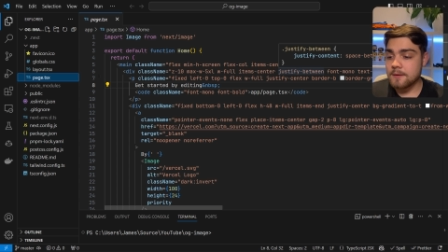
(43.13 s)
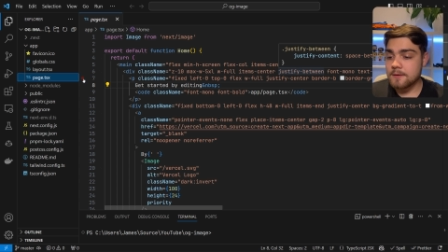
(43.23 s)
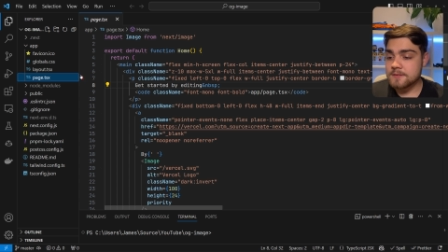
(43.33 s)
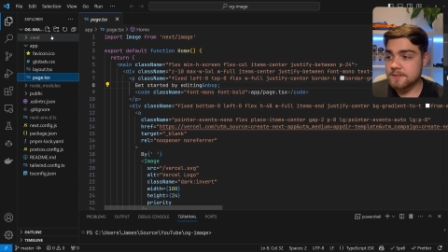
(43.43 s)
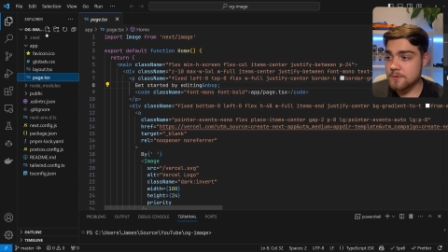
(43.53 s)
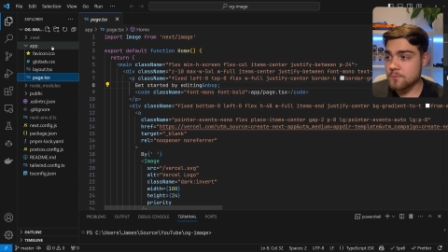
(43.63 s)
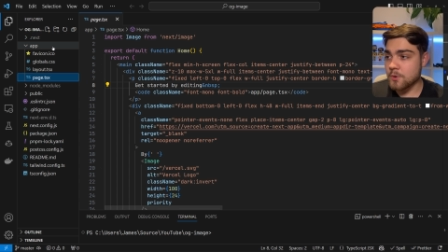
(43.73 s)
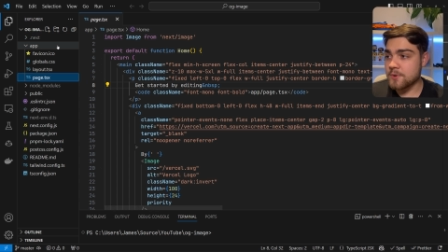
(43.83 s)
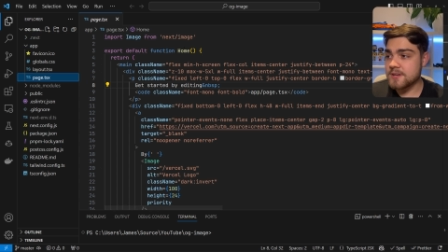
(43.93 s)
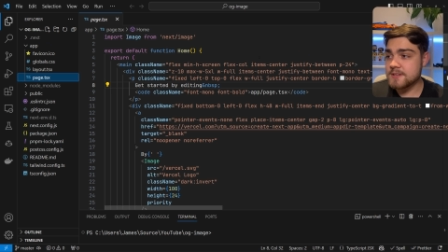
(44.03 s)
So
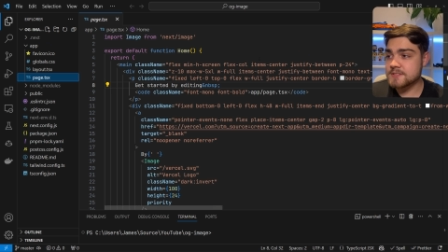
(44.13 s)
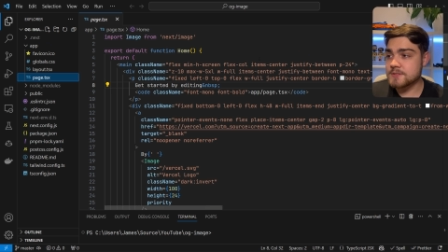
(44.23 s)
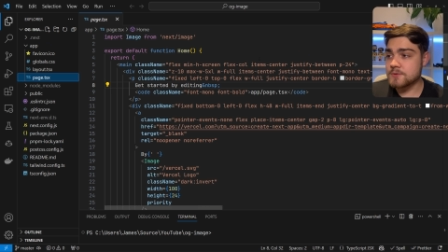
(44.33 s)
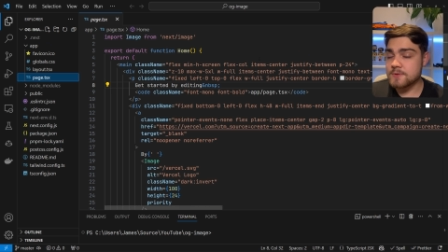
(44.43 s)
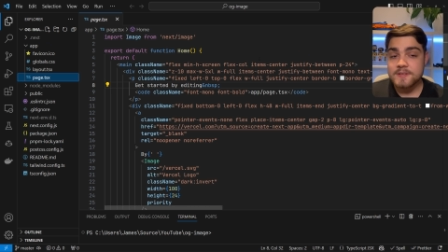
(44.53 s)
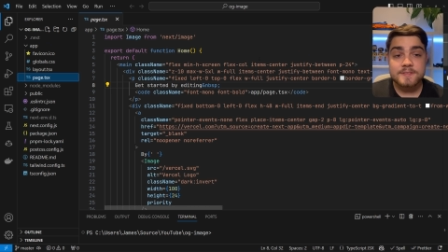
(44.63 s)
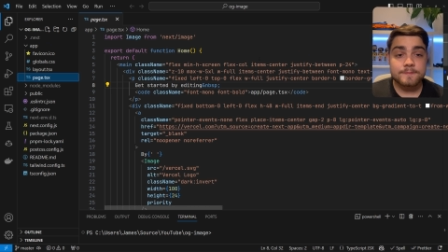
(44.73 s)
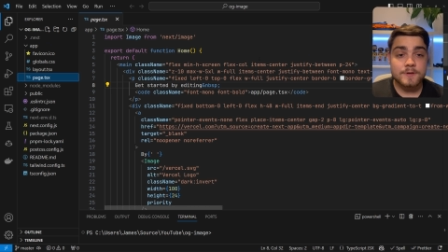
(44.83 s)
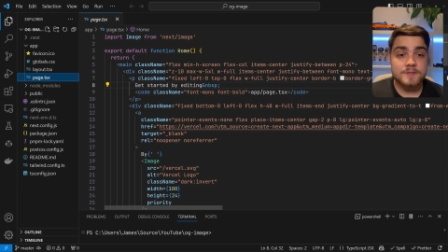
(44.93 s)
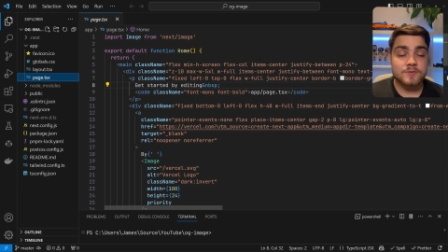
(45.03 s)
what we need to do is
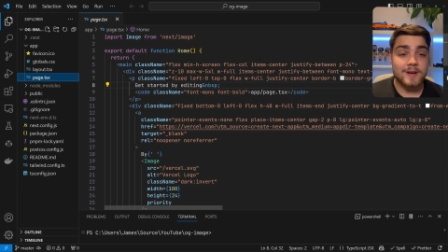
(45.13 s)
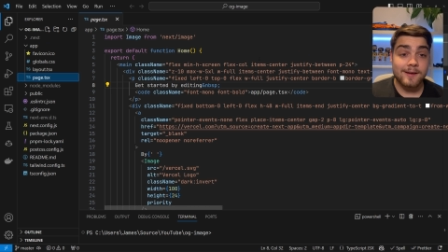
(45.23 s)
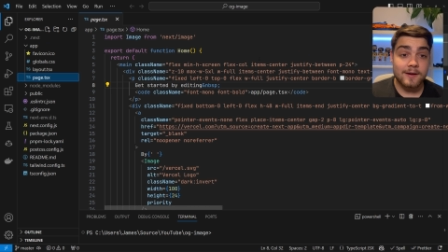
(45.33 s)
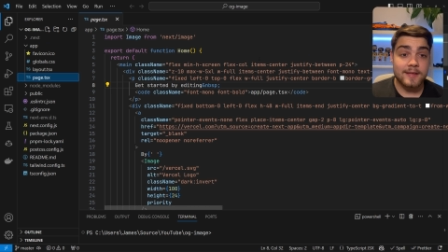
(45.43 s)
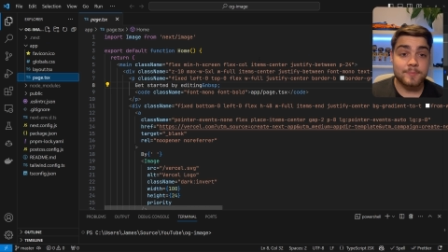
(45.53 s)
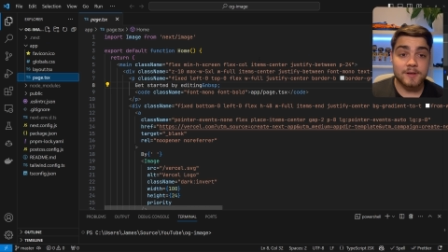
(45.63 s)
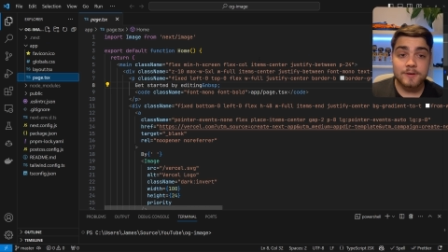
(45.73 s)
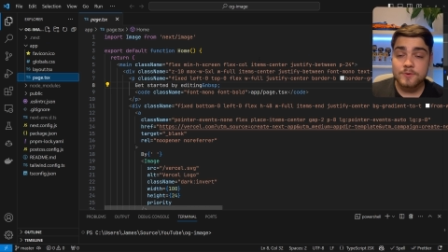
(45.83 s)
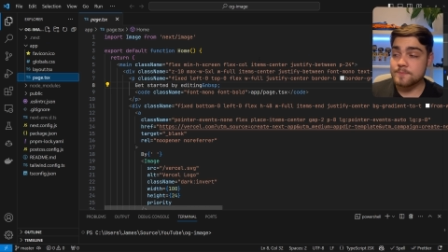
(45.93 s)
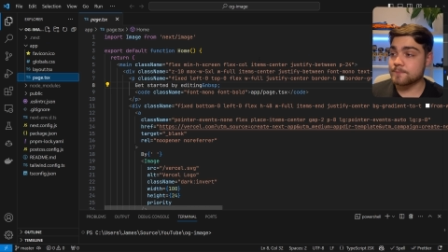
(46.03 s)
first create our API
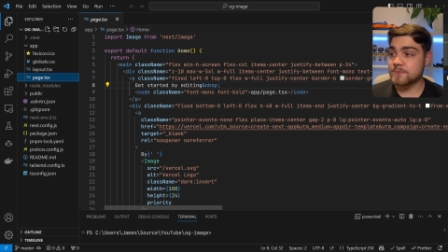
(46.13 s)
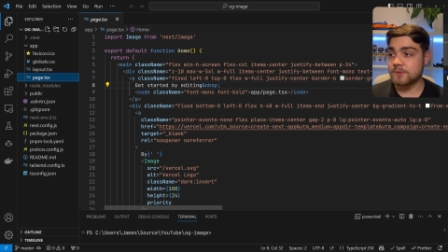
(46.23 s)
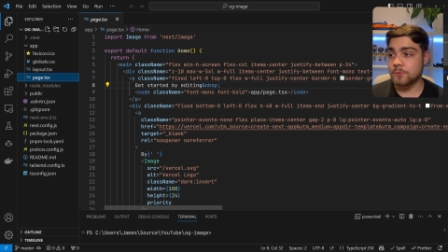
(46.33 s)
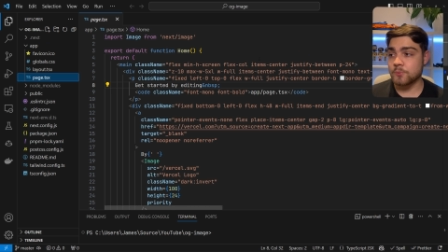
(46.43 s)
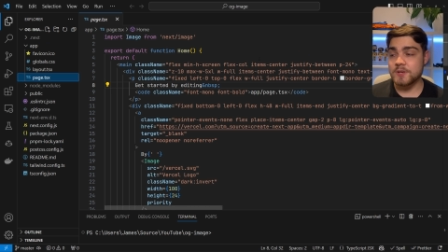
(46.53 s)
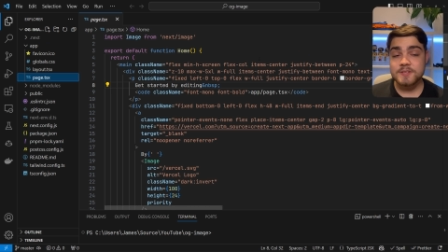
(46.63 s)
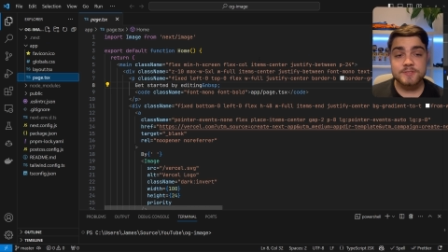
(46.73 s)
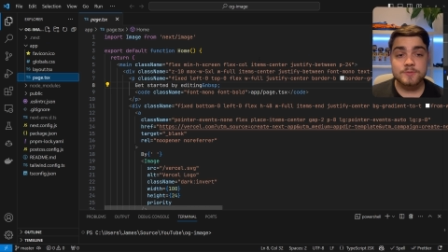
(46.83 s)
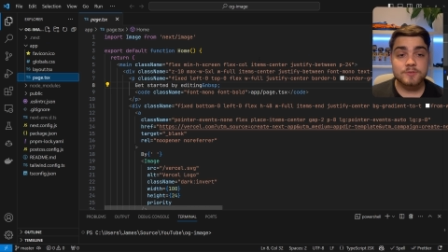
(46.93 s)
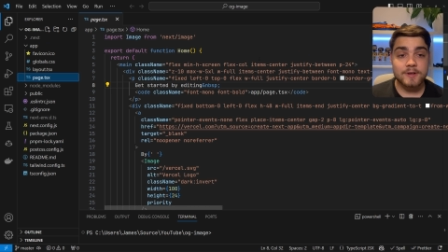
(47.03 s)
route. So what we need to
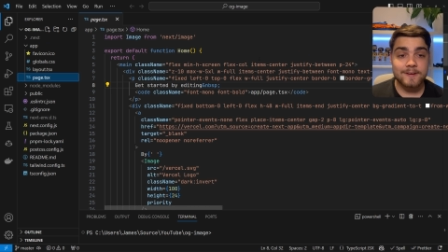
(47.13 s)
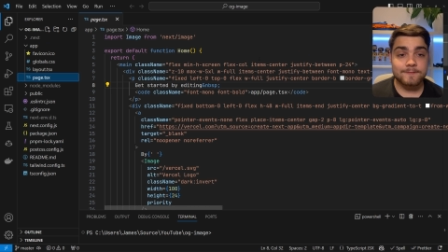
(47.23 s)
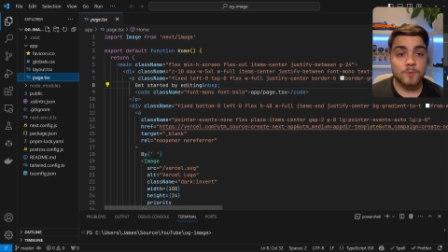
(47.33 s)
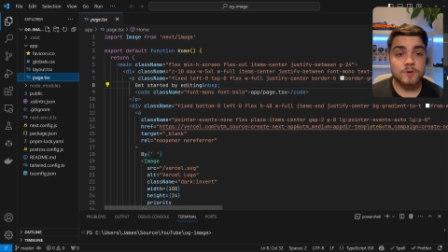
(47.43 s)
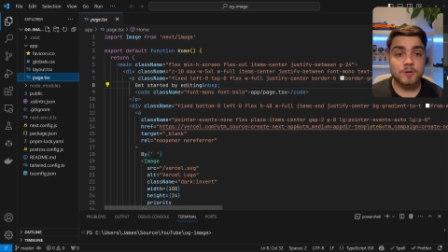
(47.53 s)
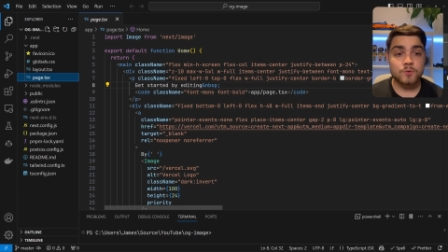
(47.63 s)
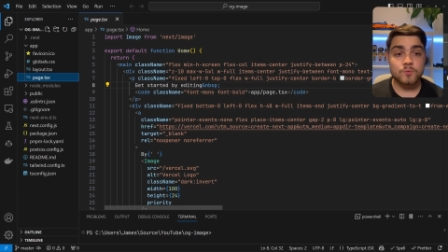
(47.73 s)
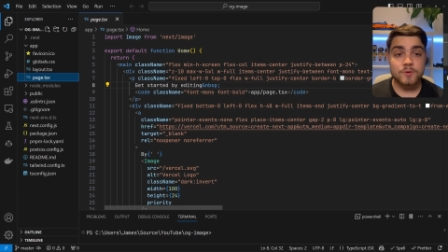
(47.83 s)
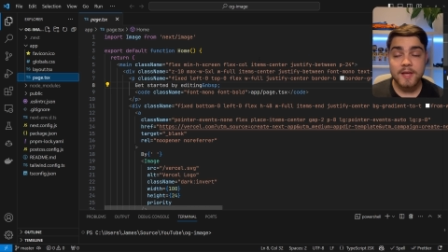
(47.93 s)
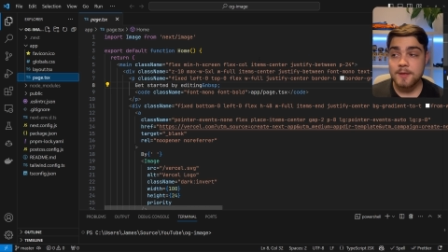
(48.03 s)
do is create a folder
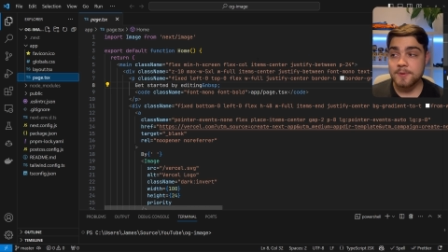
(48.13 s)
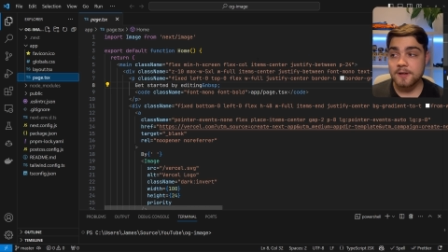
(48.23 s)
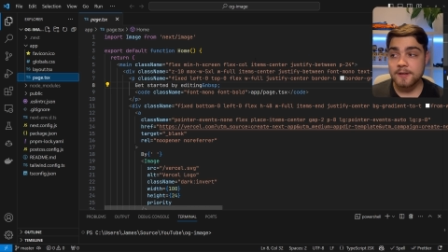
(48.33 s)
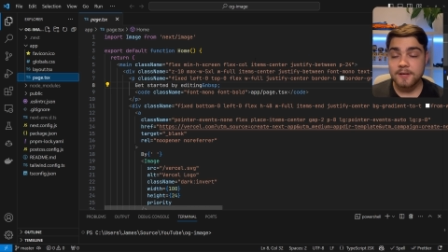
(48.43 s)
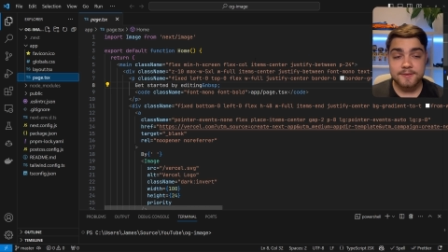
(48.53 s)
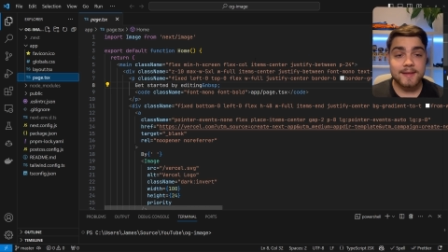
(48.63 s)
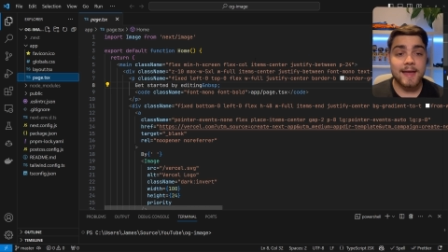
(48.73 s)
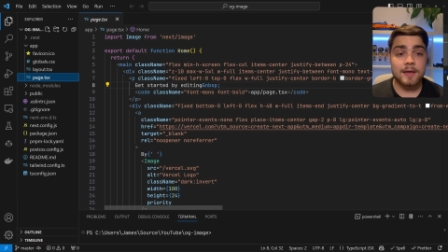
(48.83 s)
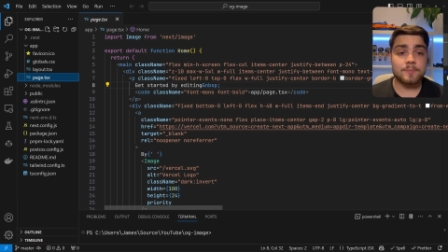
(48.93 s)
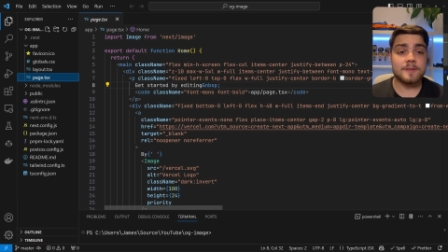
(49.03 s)
called API under
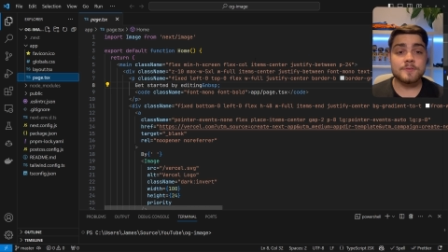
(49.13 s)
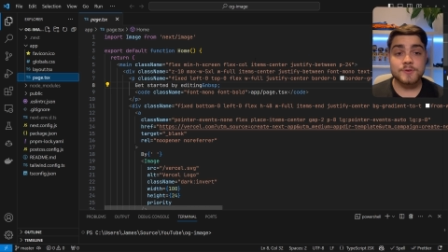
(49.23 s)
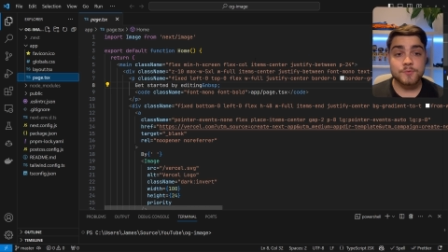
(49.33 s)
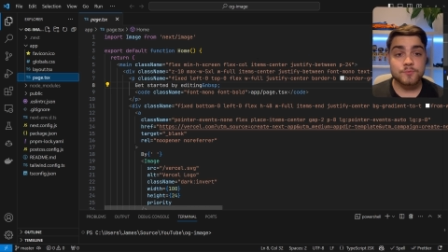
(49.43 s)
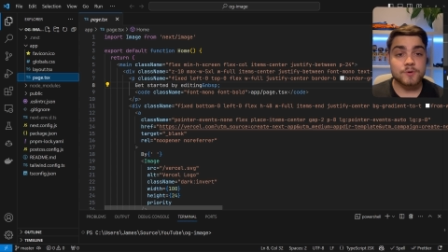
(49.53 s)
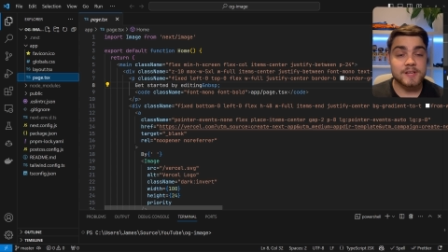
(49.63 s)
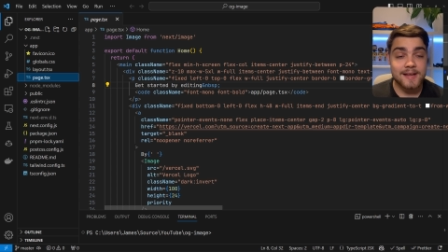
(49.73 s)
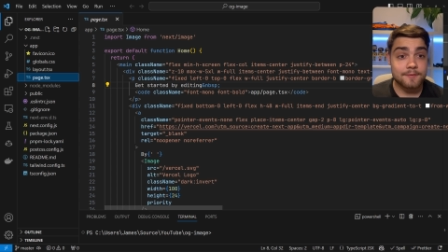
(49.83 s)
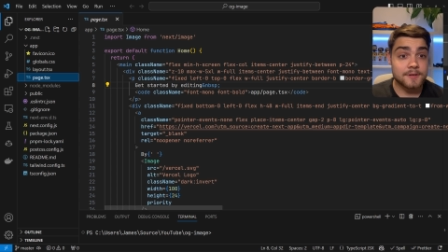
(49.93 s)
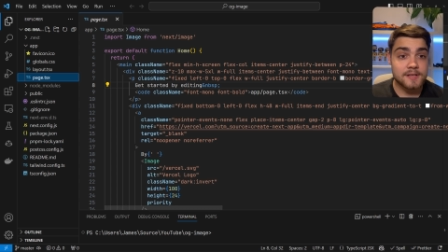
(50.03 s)
app if you don't already
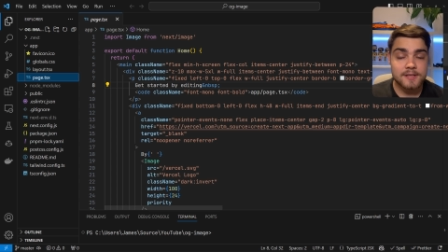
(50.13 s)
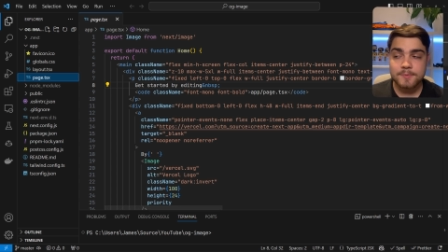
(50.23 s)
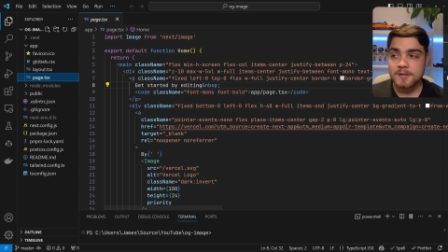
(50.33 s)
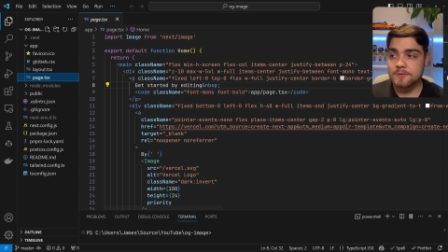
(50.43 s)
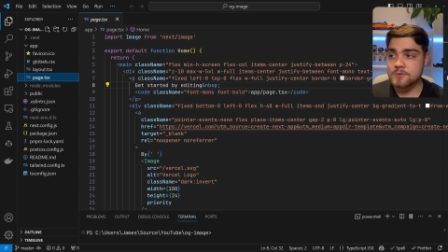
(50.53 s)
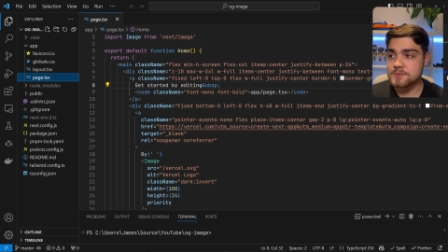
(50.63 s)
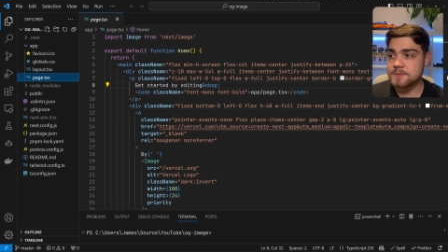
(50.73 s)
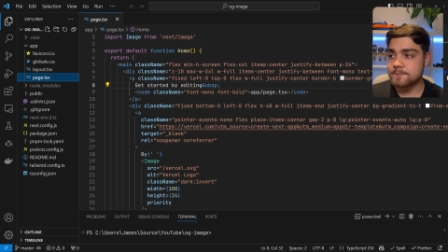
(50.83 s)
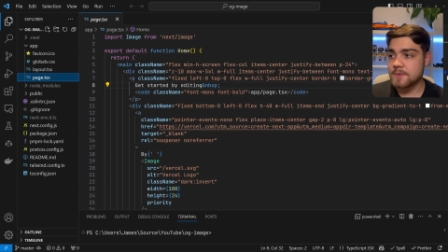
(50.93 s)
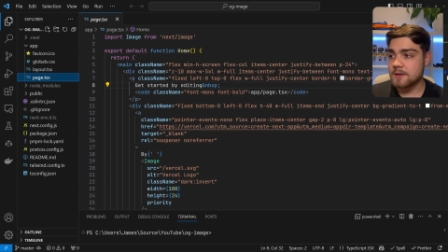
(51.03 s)
have any API routes.